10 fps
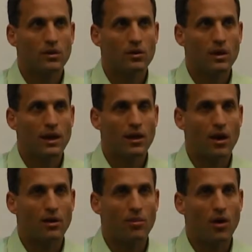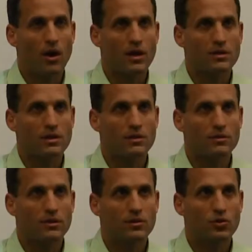you want to be in that kind of
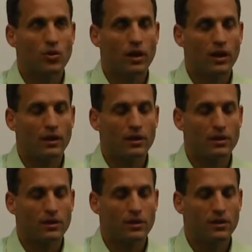positive, enjoying,